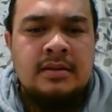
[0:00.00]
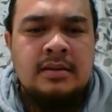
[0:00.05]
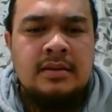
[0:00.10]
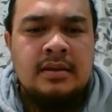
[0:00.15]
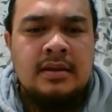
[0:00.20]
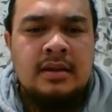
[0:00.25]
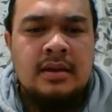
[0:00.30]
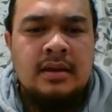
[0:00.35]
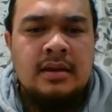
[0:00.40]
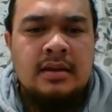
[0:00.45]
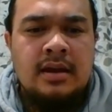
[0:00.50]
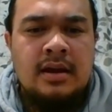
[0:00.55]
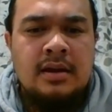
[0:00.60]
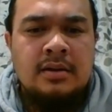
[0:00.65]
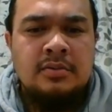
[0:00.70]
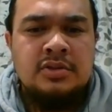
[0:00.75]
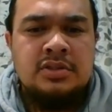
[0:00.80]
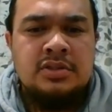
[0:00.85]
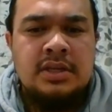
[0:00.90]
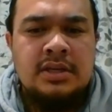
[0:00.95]
And I
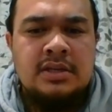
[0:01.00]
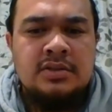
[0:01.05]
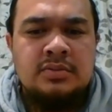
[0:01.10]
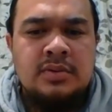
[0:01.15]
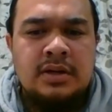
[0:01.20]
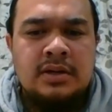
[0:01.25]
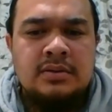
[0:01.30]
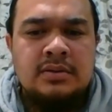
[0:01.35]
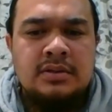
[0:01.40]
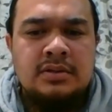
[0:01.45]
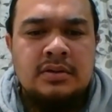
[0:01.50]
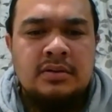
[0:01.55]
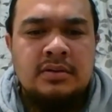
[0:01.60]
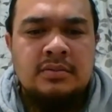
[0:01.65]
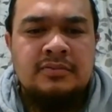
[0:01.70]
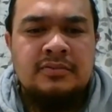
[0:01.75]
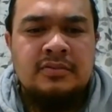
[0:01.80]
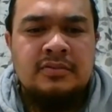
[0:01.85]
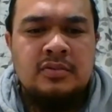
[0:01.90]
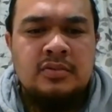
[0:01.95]
would say as well,
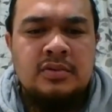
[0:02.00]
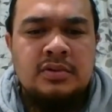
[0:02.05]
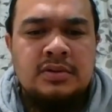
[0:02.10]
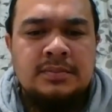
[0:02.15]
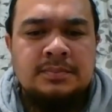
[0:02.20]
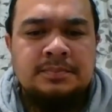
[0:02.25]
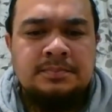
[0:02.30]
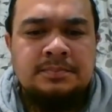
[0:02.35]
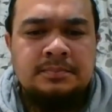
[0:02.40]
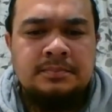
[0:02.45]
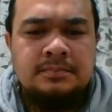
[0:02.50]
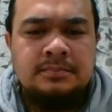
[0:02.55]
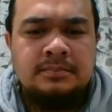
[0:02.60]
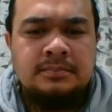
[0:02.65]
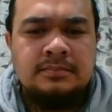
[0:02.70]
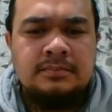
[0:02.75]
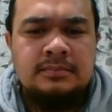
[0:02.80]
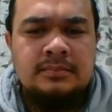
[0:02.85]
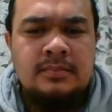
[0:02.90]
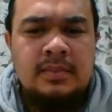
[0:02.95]
for
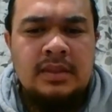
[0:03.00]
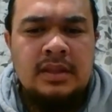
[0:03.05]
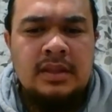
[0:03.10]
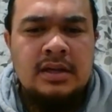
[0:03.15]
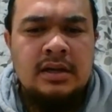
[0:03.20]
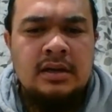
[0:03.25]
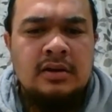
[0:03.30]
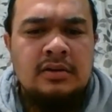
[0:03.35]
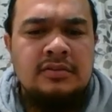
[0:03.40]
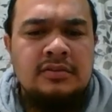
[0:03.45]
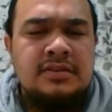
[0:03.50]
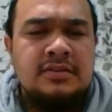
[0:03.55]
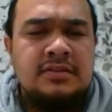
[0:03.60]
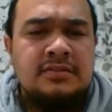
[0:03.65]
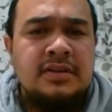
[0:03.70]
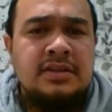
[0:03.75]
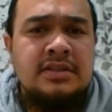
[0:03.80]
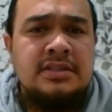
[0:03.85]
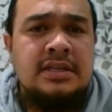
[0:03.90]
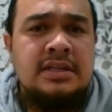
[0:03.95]
a lot of the
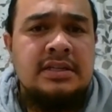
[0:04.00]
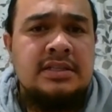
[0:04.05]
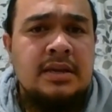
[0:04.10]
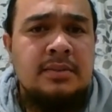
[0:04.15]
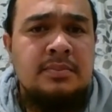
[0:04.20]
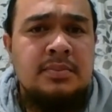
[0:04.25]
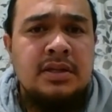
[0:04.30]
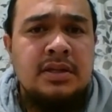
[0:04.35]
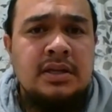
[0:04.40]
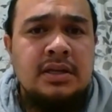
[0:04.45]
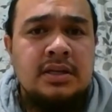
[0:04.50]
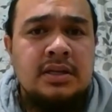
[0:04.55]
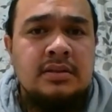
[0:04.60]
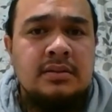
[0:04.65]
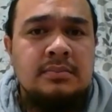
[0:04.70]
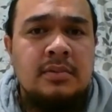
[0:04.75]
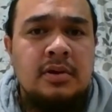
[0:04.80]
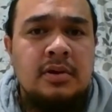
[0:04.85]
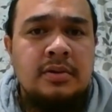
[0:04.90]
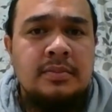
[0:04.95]
things that's happening at the
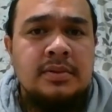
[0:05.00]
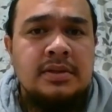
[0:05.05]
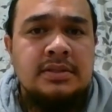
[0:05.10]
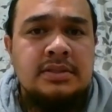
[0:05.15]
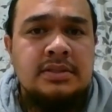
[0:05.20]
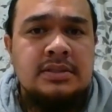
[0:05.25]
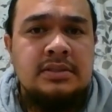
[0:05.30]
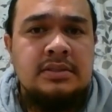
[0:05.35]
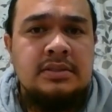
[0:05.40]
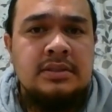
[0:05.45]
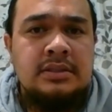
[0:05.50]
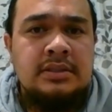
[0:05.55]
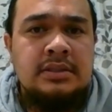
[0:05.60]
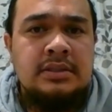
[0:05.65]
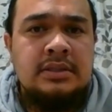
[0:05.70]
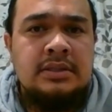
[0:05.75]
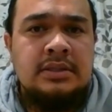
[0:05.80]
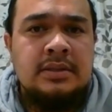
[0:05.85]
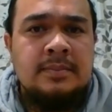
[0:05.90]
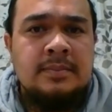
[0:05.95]
moment,
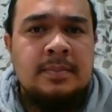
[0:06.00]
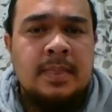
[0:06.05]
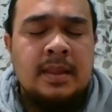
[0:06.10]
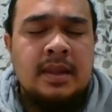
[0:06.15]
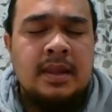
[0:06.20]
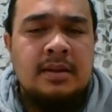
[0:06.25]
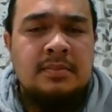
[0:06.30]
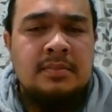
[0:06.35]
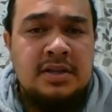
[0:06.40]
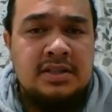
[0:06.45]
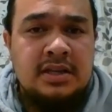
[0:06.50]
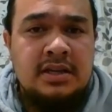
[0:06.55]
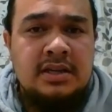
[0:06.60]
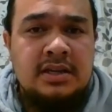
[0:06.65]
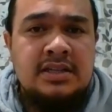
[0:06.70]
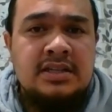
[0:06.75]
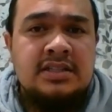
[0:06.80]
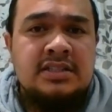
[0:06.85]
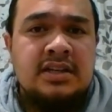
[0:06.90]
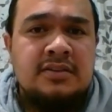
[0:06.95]
it
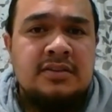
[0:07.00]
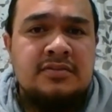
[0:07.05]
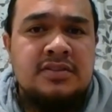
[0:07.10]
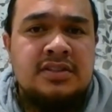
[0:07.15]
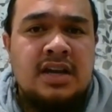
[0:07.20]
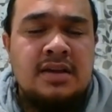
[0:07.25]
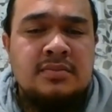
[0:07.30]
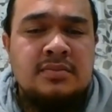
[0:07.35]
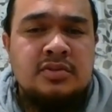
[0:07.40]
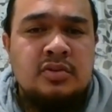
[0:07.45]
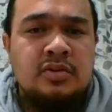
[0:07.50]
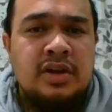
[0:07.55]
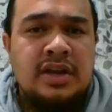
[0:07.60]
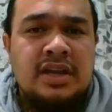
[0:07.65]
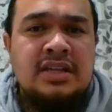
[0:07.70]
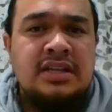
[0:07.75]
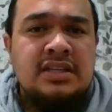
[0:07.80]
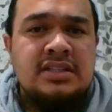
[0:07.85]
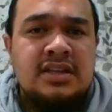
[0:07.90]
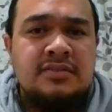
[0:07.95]
is tough times, or
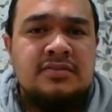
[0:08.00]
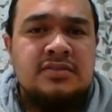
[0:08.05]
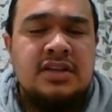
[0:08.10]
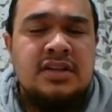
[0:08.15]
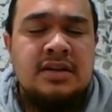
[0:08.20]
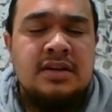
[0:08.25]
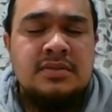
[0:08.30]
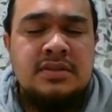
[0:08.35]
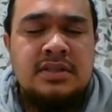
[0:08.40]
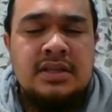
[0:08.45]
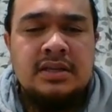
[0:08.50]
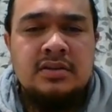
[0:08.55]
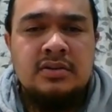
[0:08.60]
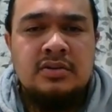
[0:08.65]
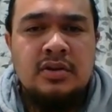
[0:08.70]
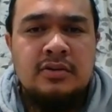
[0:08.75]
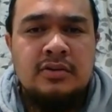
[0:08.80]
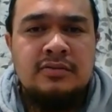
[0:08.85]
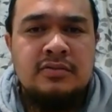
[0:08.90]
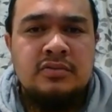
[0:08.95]
any tough times that you go
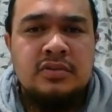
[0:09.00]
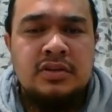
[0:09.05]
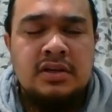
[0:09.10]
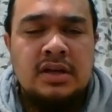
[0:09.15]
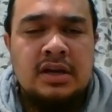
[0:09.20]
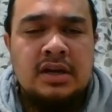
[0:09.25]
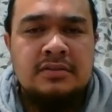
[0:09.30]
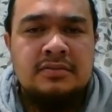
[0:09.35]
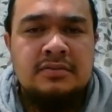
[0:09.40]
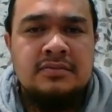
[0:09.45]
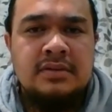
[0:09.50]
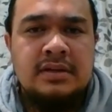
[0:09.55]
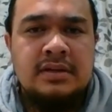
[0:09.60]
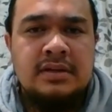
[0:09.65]
through in life